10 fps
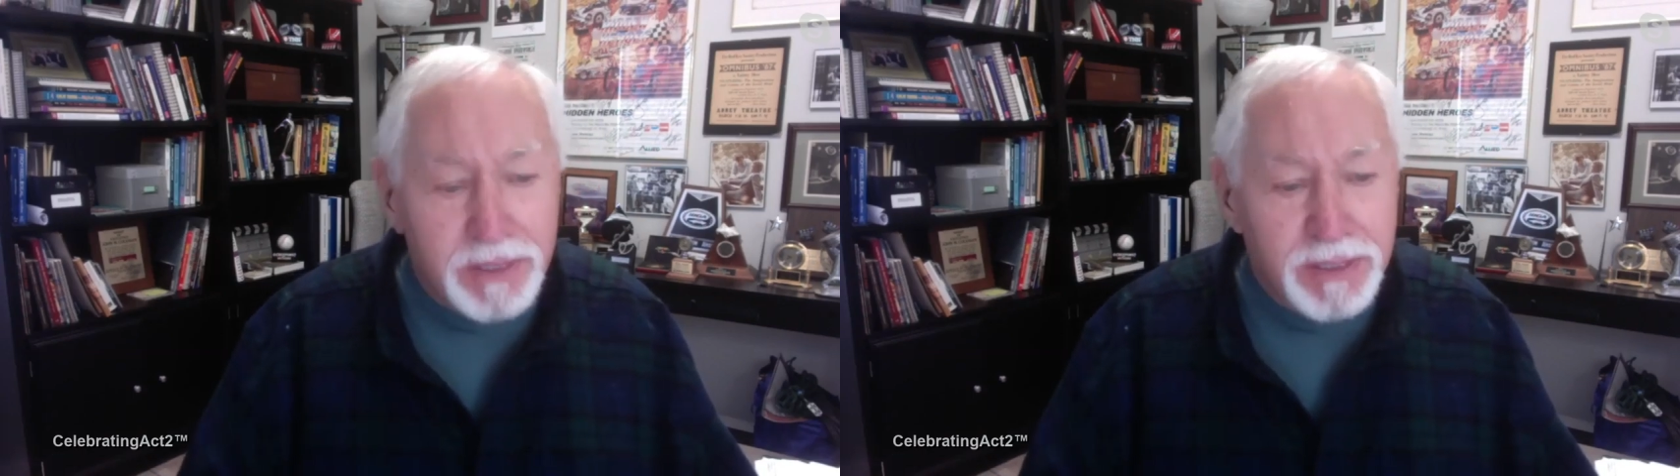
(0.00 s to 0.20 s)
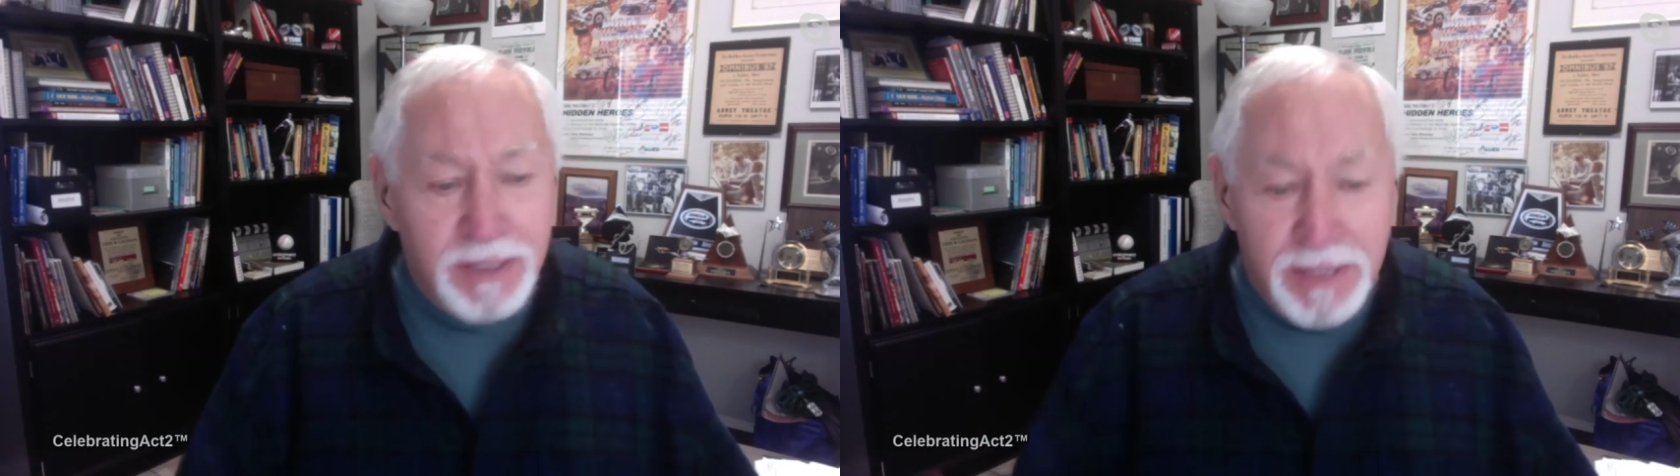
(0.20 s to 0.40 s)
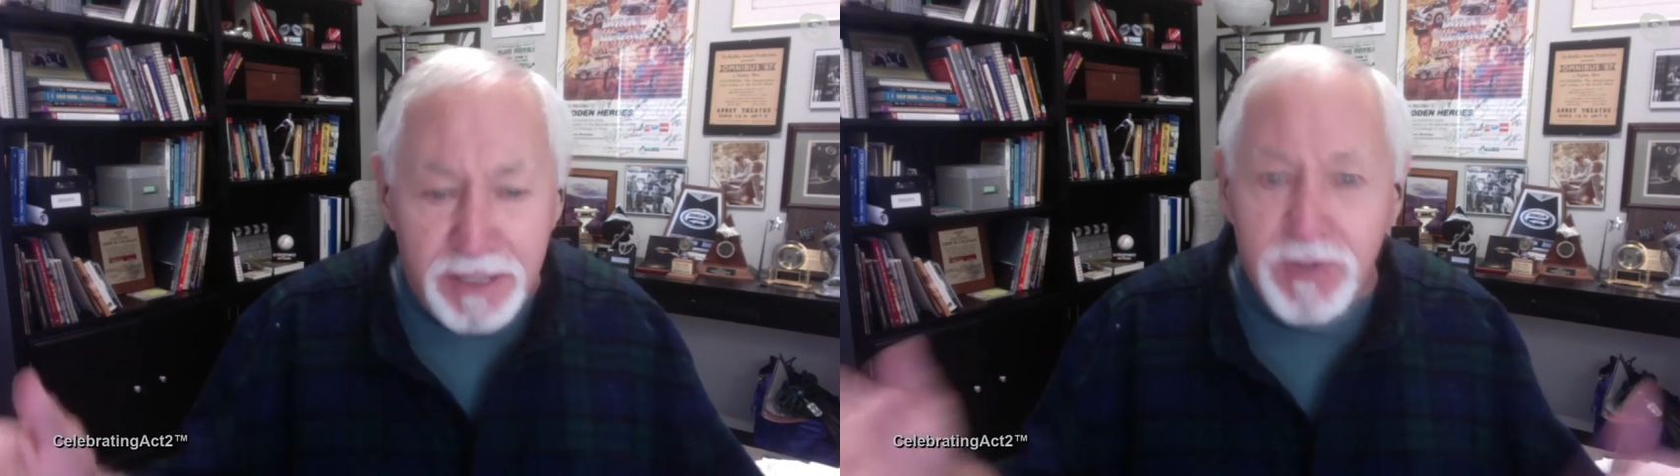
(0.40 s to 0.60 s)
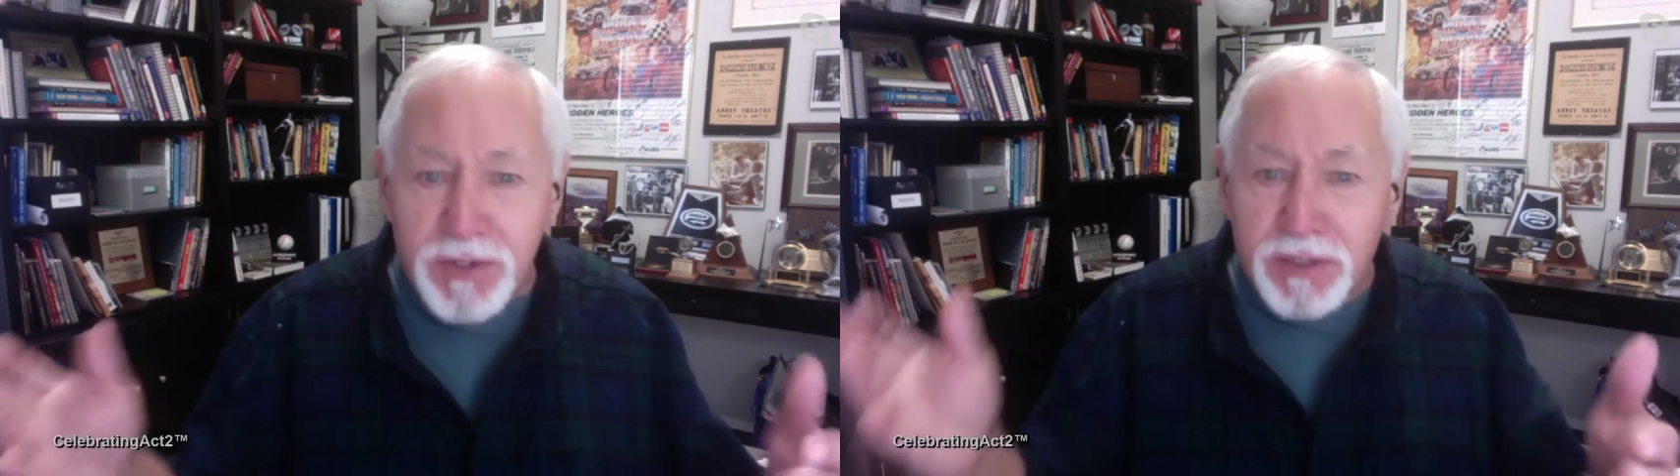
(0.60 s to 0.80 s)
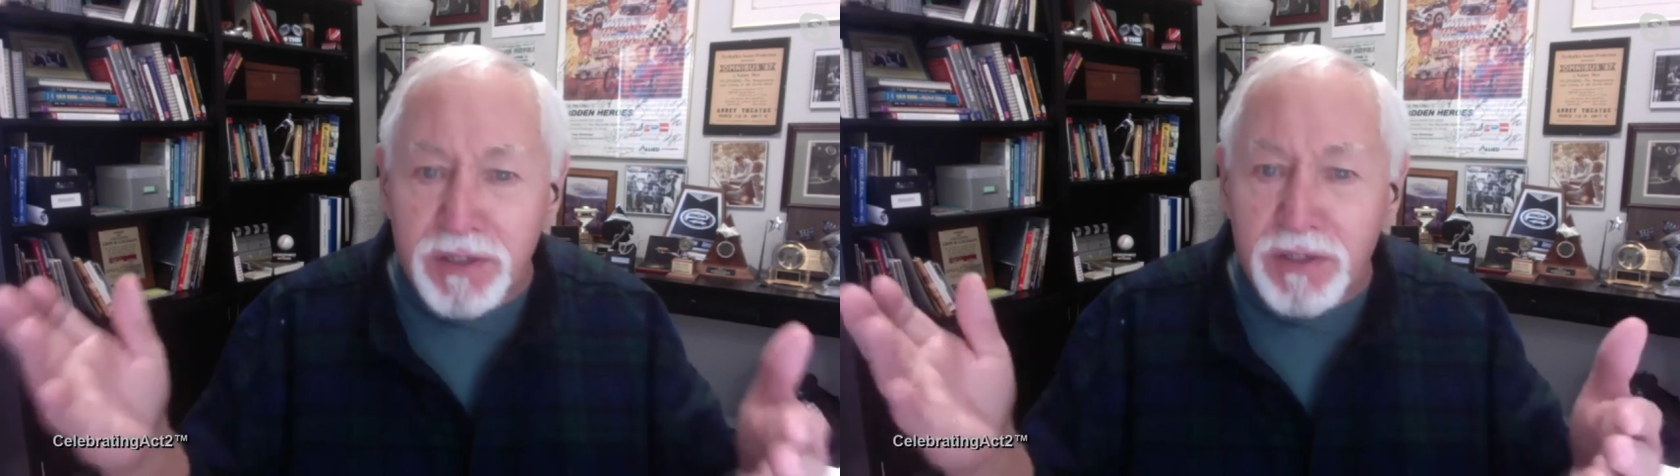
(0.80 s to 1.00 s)
Here's a
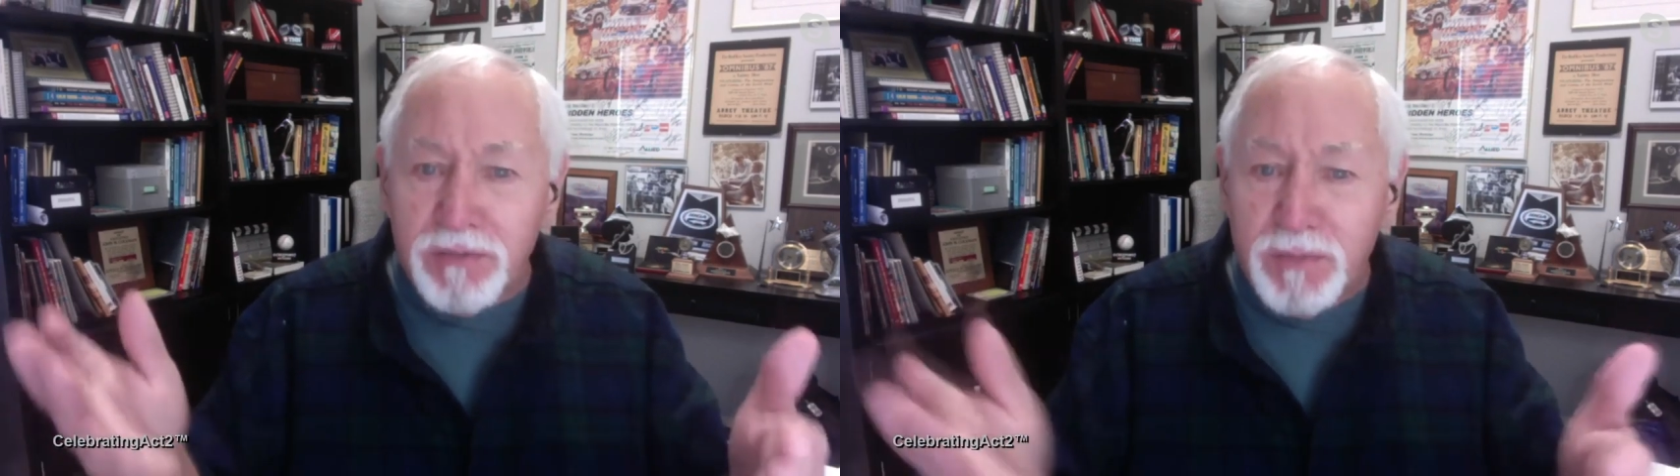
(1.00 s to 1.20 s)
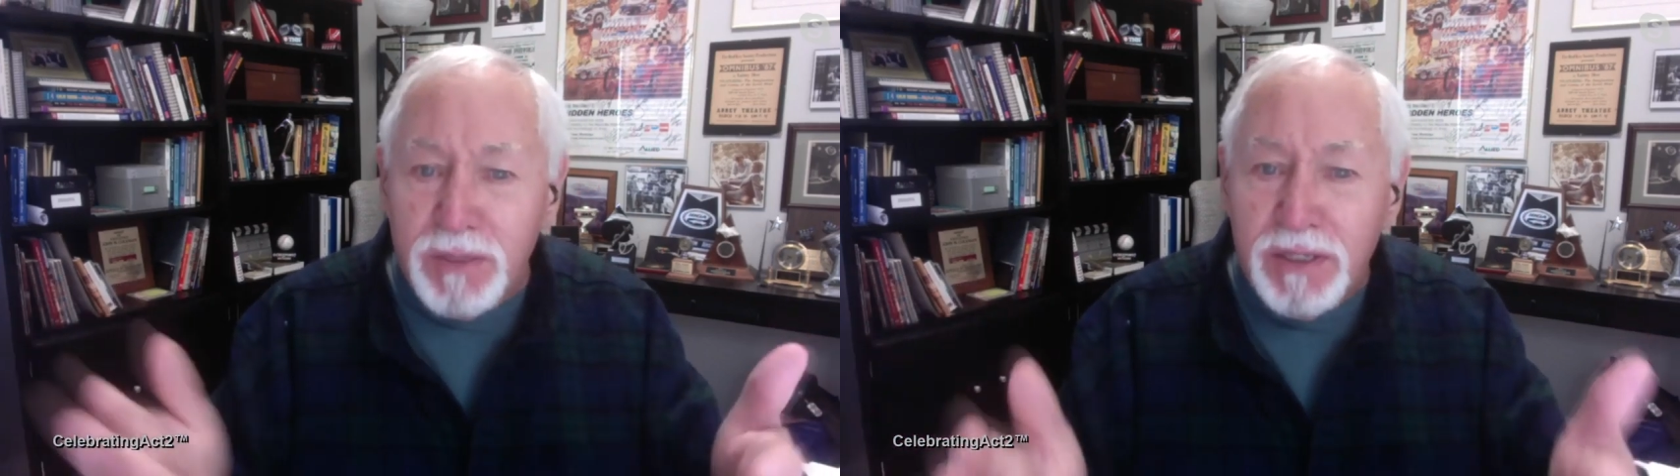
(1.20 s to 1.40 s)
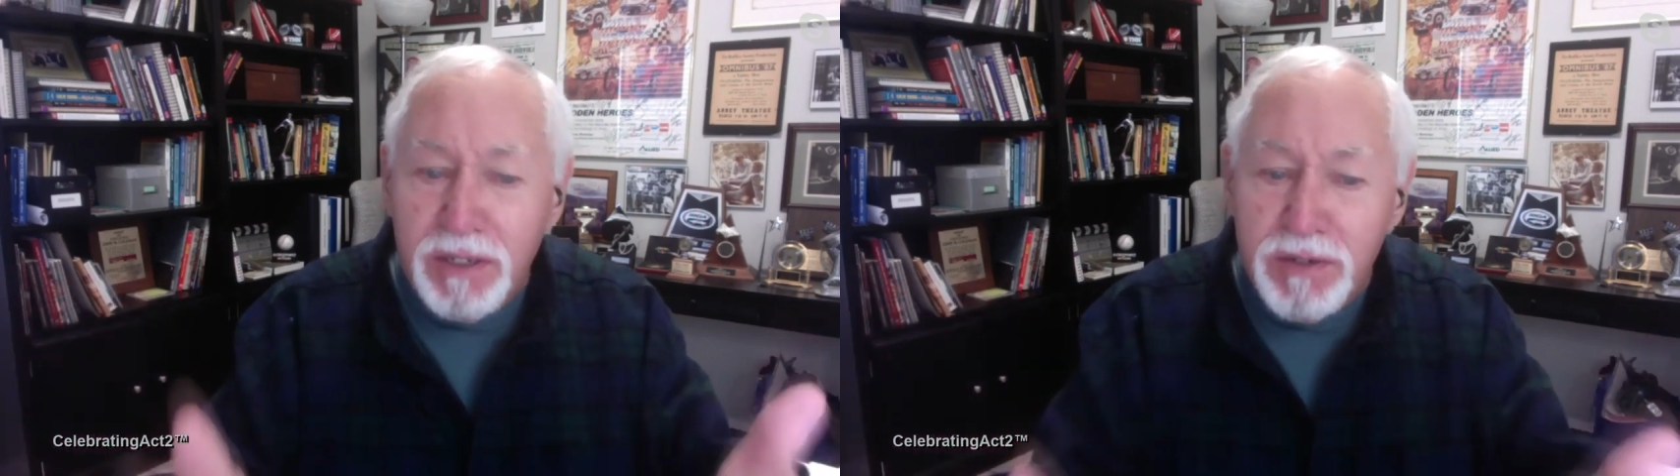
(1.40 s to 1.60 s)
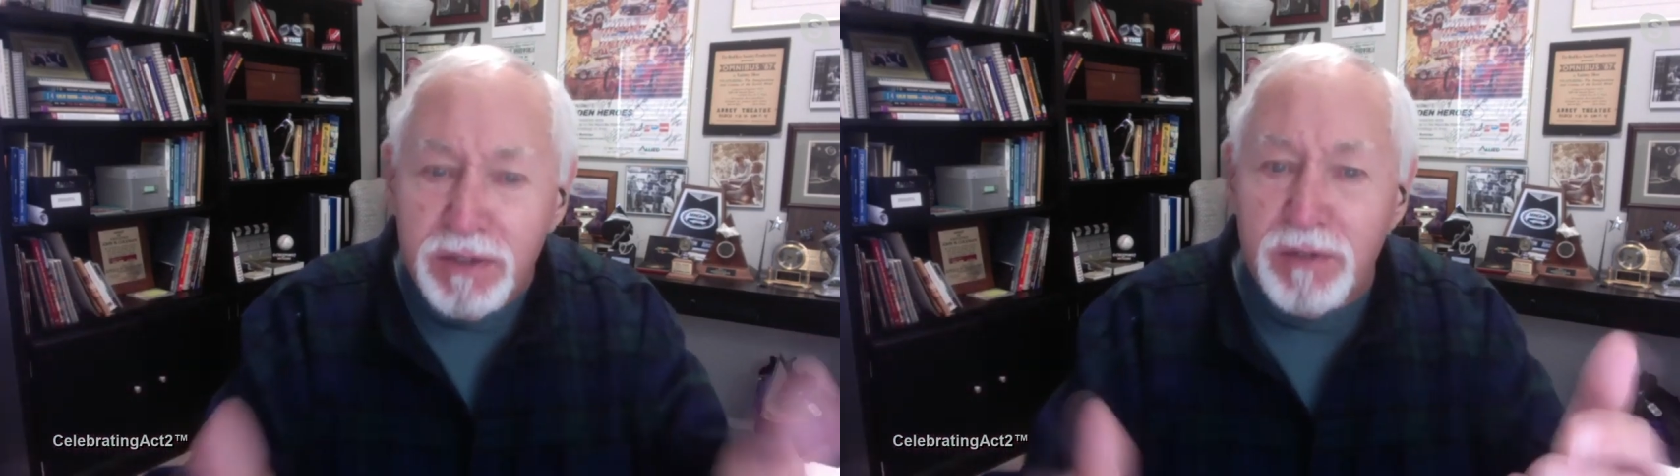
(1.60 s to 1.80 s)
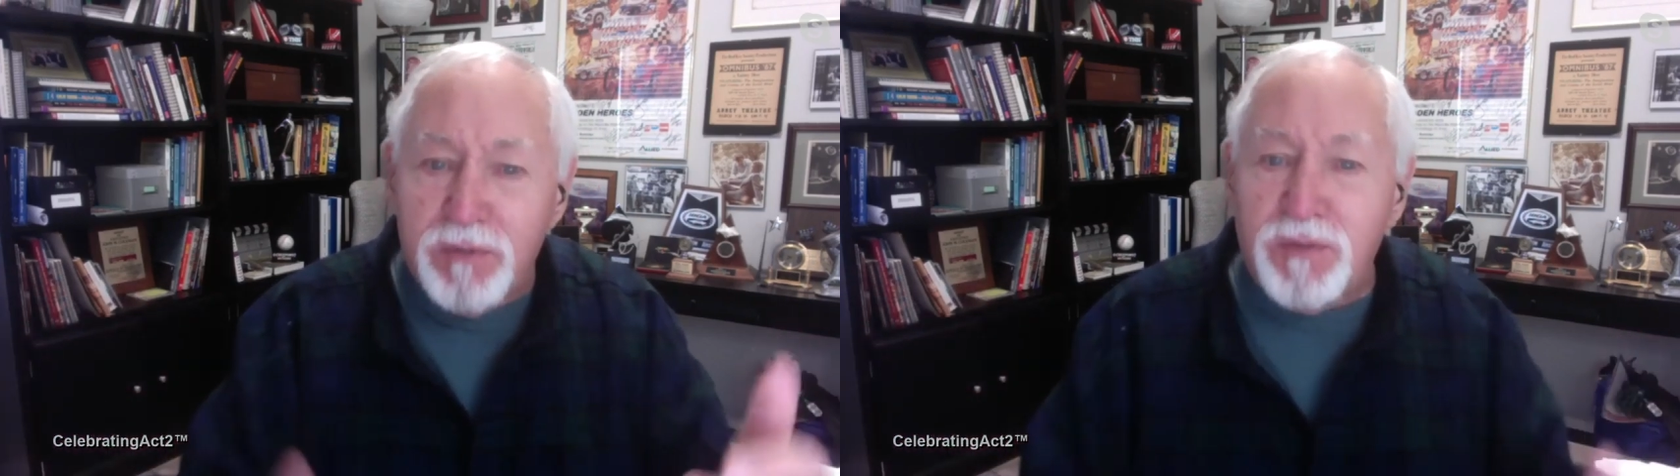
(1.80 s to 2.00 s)
little here's a little
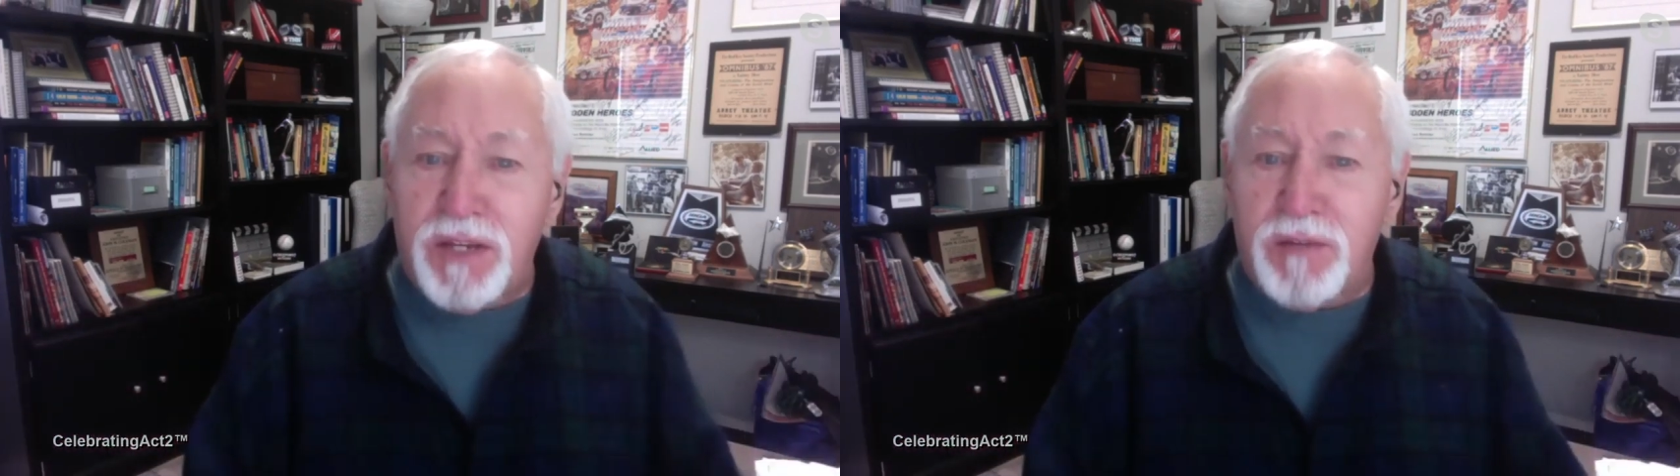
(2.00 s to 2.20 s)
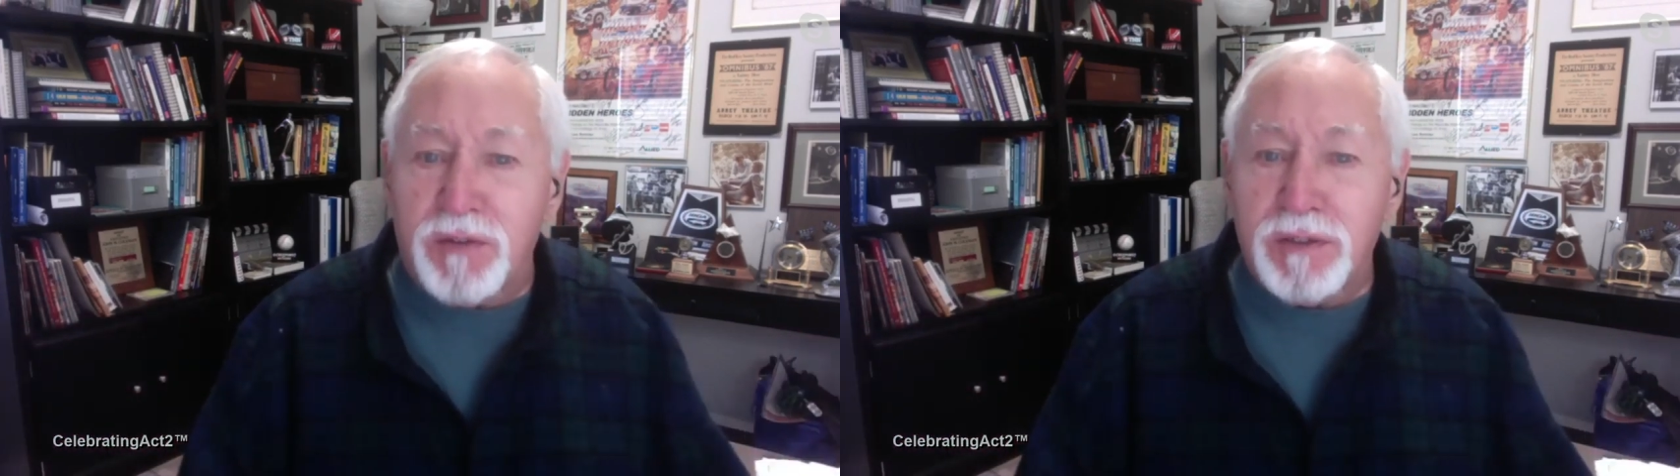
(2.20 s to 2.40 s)
favor.